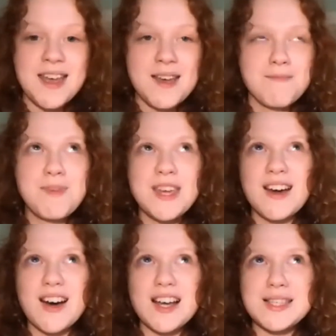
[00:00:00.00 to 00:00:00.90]

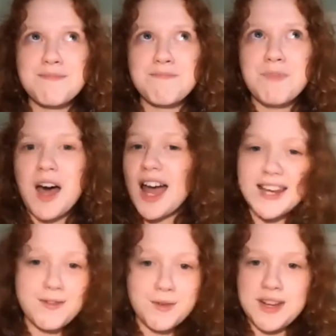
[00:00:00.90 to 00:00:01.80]
because I had
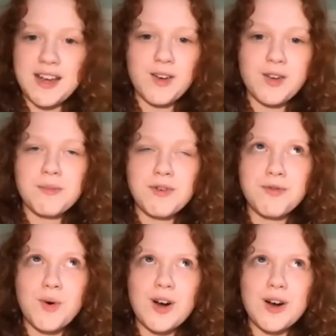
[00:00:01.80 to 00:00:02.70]
never been owling
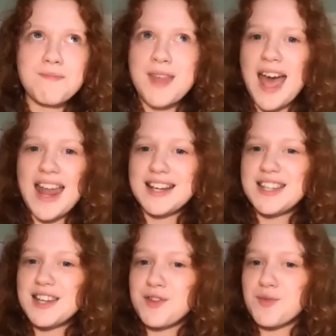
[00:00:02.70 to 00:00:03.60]
before, and I didn't
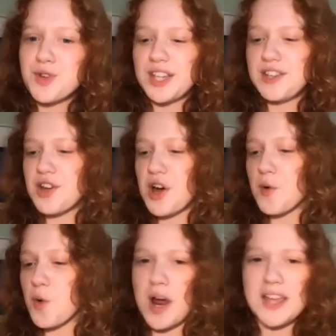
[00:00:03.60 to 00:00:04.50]
even really know
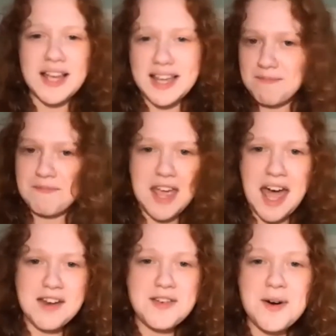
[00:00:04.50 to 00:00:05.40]
quite how
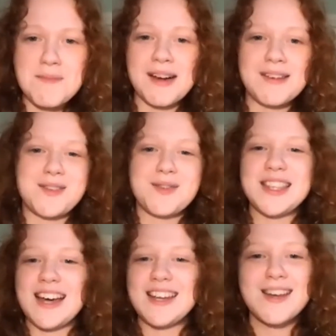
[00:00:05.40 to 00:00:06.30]
to go about doing
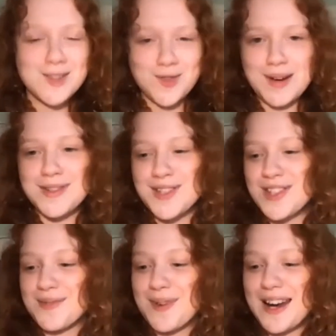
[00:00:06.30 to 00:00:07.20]
that. So I was just
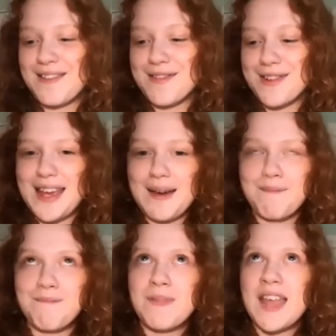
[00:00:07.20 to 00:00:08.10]
waiting for them.
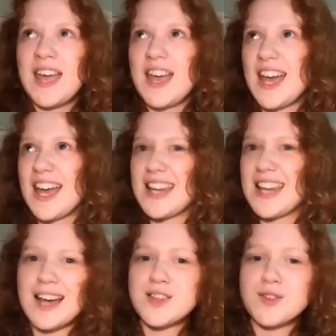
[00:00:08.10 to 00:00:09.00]
And
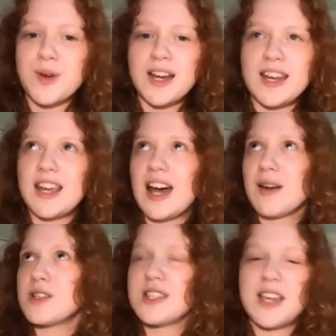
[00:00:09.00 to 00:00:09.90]
as I was waiting, I
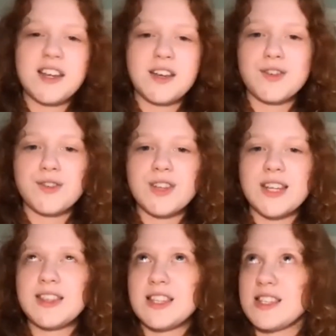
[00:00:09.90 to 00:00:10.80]
was standing underneath
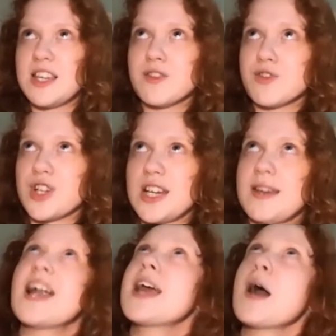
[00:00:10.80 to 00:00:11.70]
this cedar tree, and
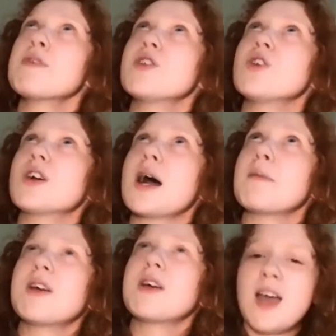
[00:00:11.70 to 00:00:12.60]
I happened to look up,
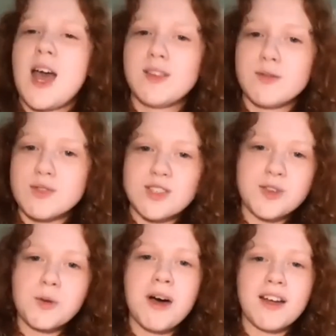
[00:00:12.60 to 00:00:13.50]
and there was this little
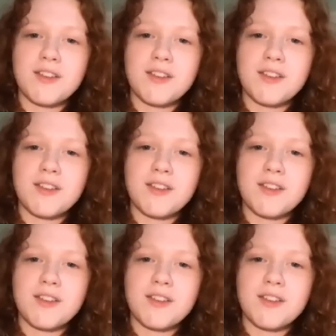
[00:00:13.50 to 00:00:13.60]
pile of